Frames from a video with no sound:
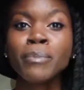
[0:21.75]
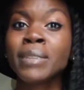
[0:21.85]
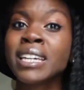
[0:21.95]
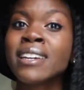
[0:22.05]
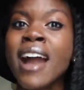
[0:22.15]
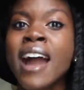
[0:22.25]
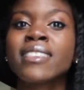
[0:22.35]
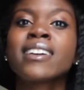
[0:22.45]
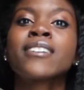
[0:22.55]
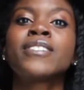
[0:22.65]
me, I
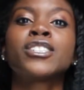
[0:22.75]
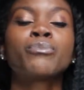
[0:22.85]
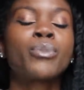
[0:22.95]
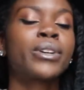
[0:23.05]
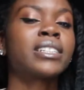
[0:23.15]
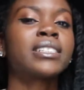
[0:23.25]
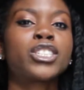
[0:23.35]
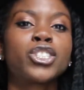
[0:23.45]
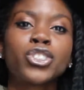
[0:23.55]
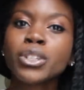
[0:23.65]
think a vision board is
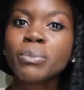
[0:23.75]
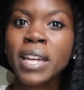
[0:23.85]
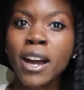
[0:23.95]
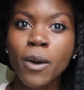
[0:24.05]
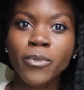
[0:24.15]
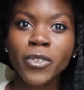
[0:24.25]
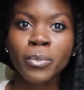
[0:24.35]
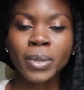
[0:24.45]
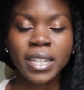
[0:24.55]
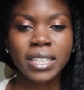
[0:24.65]
extremely helpful
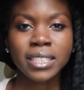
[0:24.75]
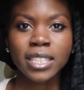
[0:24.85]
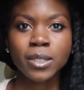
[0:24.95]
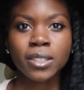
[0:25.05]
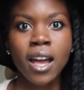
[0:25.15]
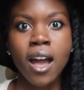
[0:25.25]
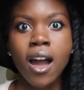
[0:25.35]
because it's